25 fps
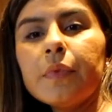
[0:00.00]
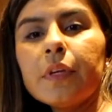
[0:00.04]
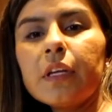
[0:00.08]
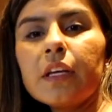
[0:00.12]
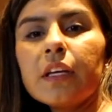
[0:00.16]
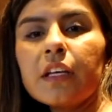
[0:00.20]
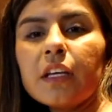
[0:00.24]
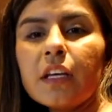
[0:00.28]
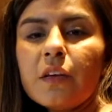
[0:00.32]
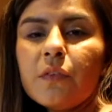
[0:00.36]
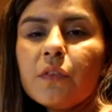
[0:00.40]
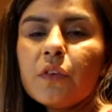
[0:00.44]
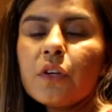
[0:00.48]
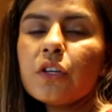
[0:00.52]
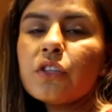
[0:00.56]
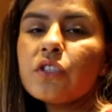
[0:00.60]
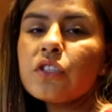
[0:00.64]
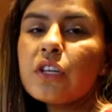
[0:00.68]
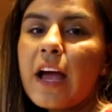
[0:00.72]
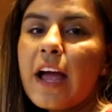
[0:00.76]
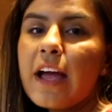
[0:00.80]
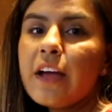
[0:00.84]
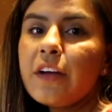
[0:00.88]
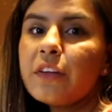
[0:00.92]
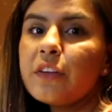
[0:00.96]
Give your
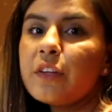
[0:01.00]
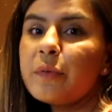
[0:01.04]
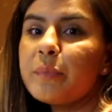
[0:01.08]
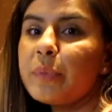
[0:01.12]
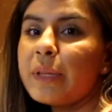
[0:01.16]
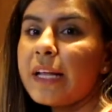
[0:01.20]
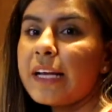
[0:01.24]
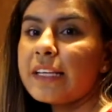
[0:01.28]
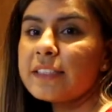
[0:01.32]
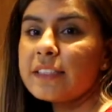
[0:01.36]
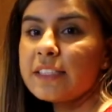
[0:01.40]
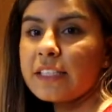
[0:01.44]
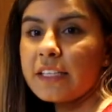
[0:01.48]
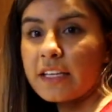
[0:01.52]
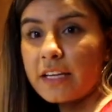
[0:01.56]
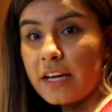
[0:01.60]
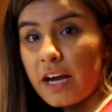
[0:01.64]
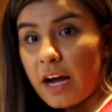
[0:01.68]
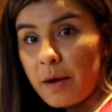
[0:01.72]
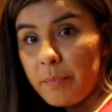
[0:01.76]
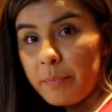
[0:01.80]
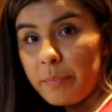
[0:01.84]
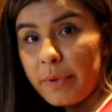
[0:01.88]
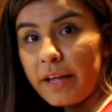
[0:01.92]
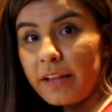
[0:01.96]
child a plastic
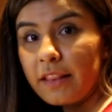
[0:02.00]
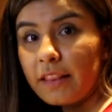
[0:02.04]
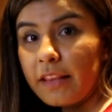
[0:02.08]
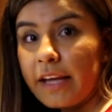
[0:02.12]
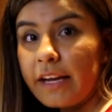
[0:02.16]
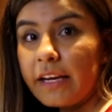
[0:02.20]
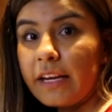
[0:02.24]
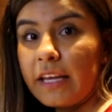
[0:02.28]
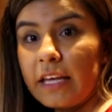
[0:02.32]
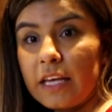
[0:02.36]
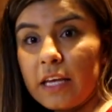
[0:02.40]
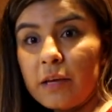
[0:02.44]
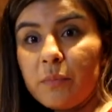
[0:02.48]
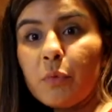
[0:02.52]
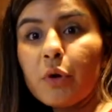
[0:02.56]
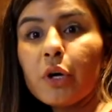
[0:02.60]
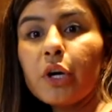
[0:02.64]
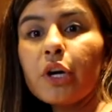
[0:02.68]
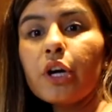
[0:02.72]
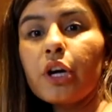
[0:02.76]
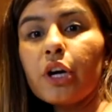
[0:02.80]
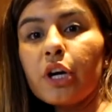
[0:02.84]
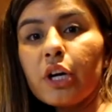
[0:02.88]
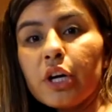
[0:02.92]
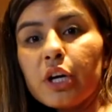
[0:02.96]
cup and let him or
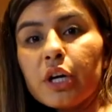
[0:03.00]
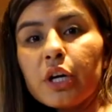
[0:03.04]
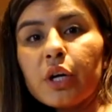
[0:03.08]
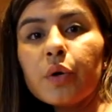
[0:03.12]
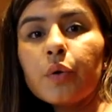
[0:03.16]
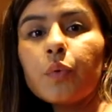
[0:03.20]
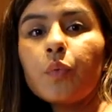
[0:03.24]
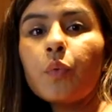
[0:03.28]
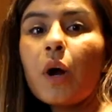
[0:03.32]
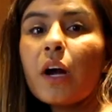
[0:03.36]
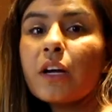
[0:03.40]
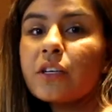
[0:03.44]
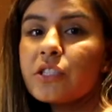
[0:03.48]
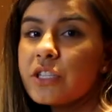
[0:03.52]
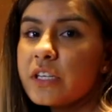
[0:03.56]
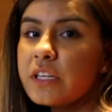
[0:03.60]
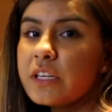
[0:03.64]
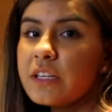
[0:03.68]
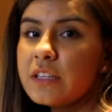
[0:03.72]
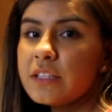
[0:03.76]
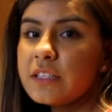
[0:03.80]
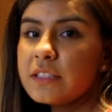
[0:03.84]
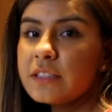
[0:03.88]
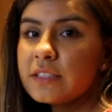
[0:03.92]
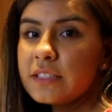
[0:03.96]
her wash it in
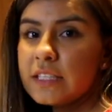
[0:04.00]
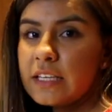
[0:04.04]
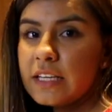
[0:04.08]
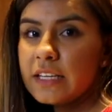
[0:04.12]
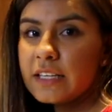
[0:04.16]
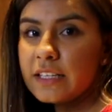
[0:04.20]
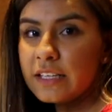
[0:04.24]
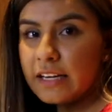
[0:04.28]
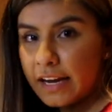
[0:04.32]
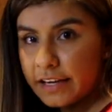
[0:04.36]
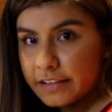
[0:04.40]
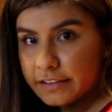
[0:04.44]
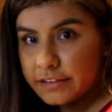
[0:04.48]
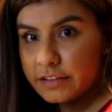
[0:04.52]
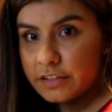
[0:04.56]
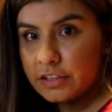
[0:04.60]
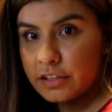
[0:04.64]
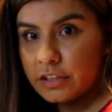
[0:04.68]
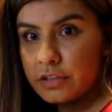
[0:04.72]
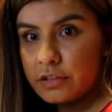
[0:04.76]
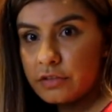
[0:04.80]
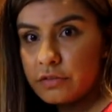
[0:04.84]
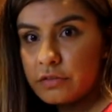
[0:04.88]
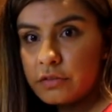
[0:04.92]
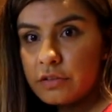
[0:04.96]
the sink next to
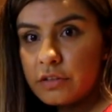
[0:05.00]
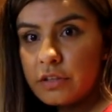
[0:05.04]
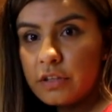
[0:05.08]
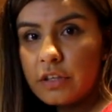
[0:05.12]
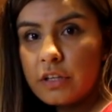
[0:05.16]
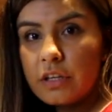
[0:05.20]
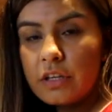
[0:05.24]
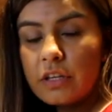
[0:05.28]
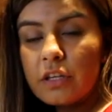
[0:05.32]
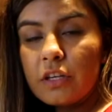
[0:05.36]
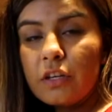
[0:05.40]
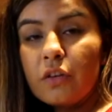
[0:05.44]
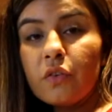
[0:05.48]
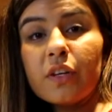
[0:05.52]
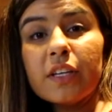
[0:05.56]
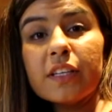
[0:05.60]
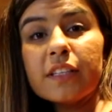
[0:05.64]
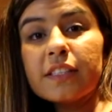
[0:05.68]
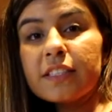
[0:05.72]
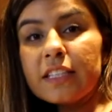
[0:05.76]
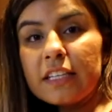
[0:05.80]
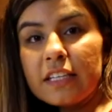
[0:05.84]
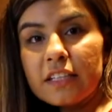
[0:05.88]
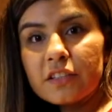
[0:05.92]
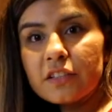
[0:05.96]
you. You can
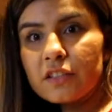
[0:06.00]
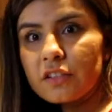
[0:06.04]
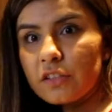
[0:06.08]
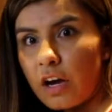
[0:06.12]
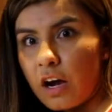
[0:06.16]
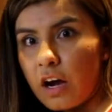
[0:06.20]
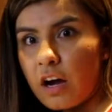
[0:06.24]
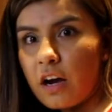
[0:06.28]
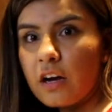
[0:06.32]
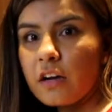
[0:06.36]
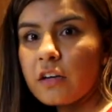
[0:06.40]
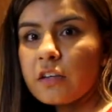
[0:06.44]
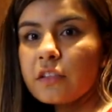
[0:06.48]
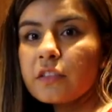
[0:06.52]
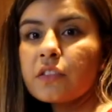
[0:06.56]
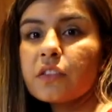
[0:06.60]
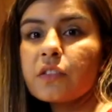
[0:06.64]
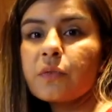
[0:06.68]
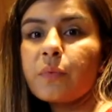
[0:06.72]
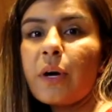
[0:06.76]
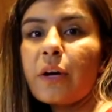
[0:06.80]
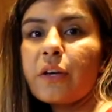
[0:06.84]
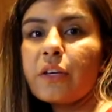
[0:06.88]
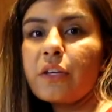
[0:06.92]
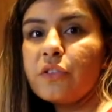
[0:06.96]
sing songs
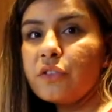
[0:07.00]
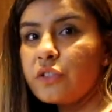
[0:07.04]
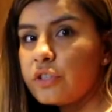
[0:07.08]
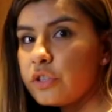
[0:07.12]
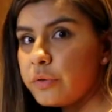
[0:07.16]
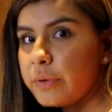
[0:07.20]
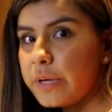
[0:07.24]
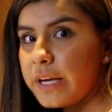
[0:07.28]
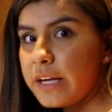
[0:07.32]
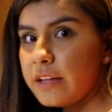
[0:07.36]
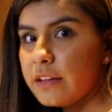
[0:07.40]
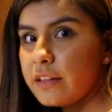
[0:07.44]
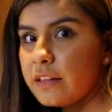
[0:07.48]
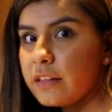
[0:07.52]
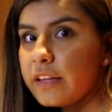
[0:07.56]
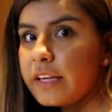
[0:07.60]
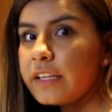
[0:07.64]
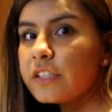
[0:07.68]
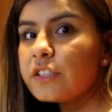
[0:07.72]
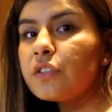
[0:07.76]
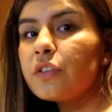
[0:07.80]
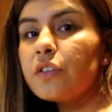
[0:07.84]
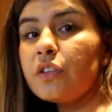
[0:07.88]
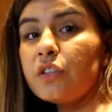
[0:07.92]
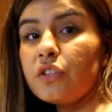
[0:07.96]
while you do it, like
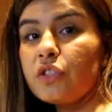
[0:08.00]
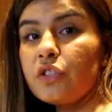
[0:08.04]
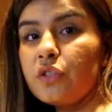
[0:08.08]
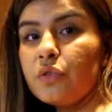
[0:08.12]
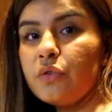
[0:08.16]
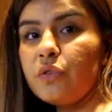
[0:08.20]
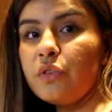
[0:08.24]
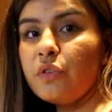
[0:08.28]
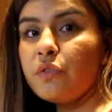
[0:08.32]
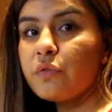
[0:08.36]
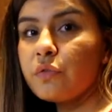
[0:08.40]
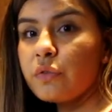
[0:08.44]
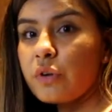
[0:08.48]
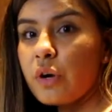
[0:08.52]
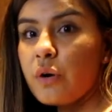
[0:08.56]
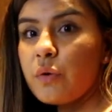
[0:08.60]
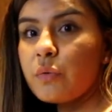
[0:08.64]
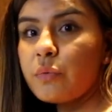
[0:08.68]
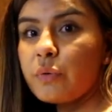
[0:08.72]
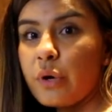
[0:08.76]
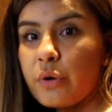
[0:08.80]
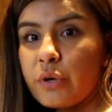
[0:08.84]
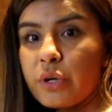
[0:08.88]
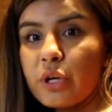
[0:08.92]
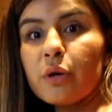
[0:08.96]
to the tune of "Row,
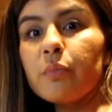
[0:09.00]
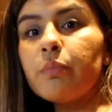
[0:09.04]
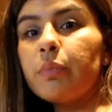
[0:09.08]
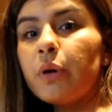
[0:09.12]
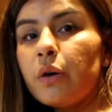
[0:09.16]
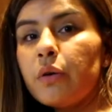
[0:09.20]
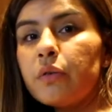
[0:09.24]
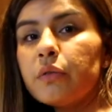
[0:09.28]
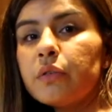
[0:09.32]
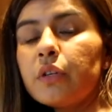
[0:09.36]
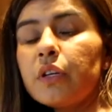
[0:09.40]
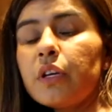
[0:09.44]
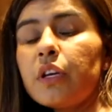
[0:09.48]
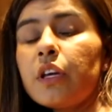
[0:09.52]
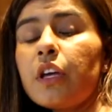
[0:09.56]
Row Your Boat."